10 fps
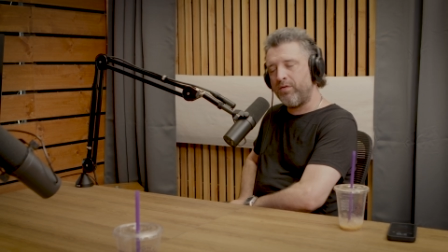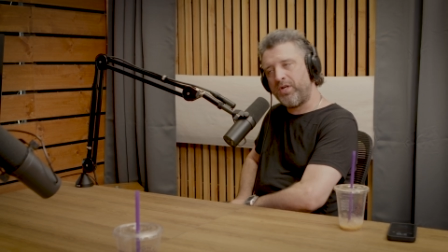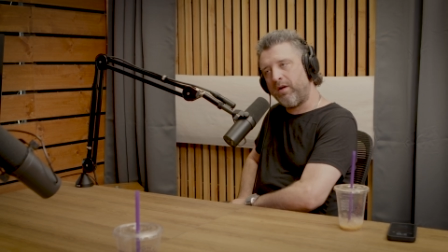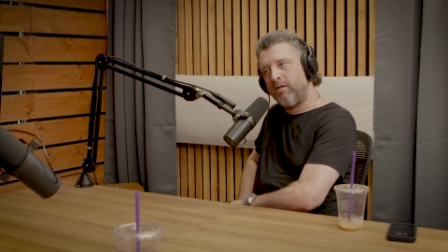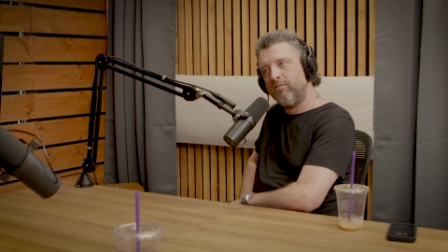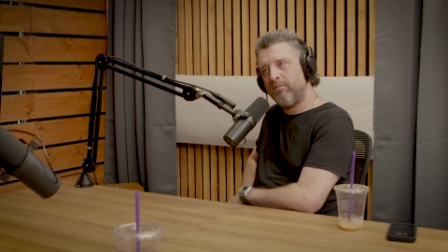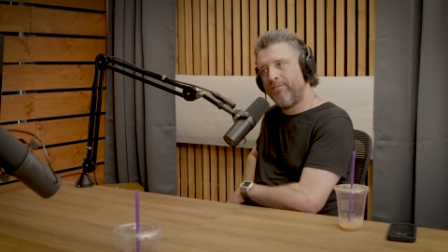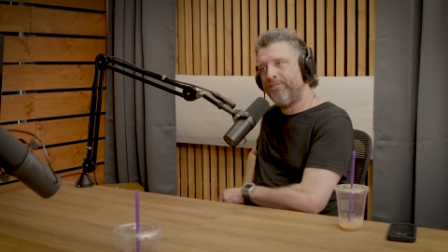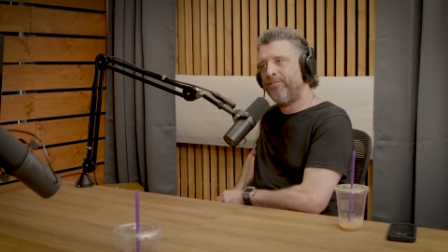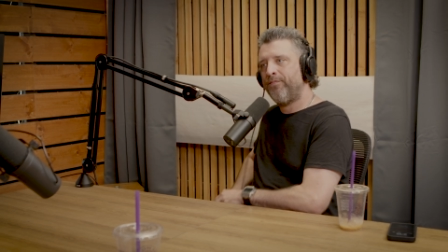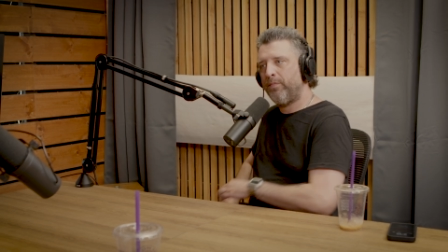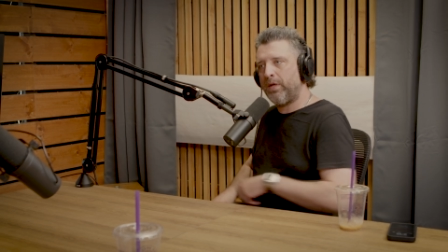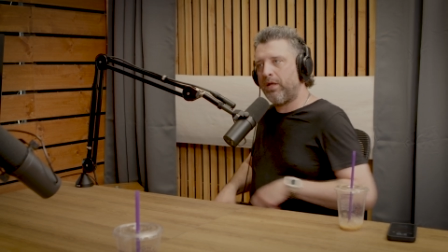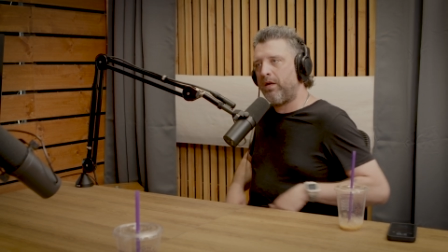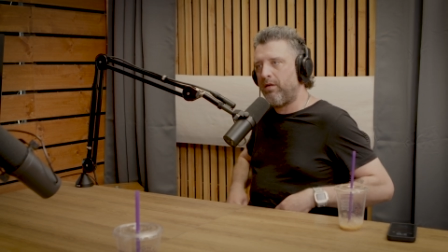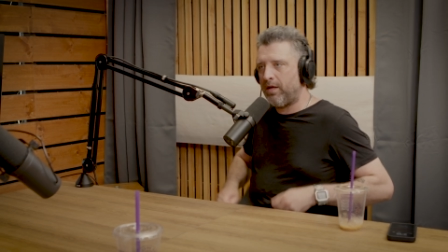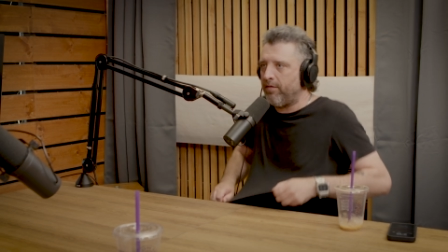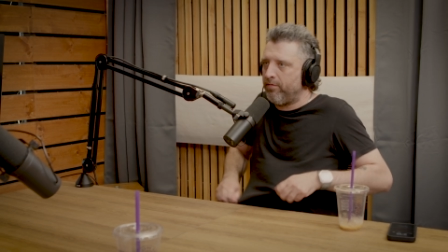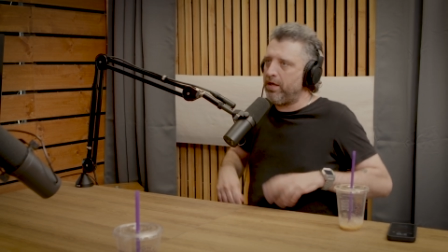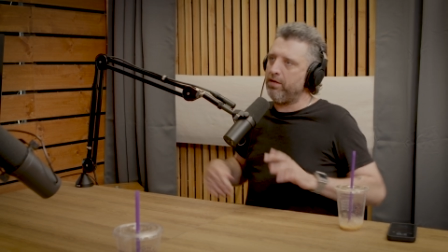chair, but they didn't
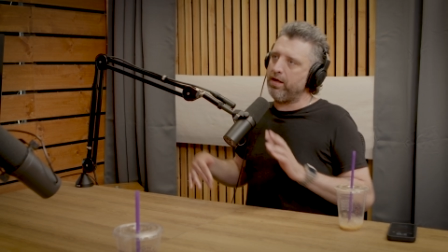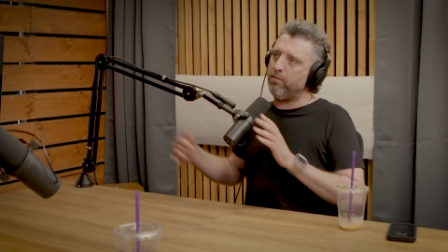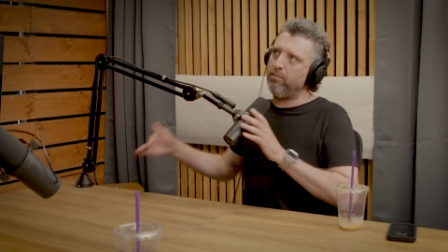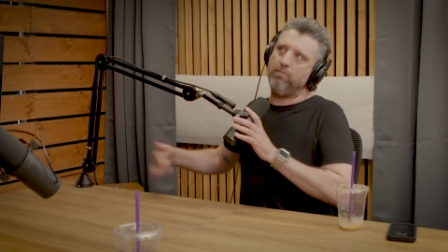have. They had like a